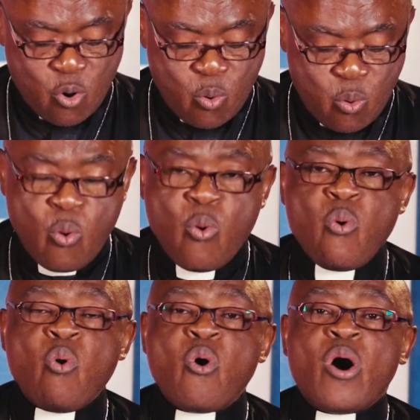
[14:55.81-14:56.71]

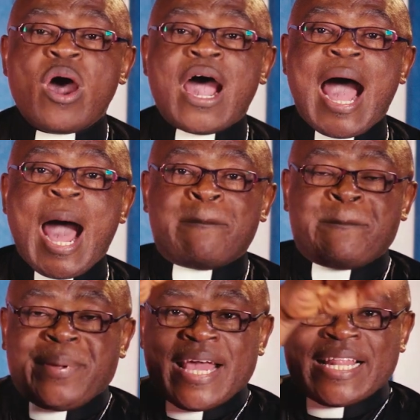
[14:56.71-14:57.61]
who
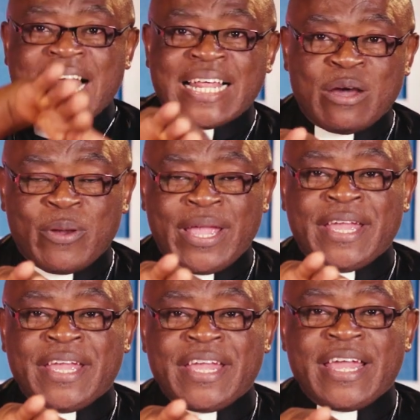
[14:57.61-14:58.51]
appear the other way.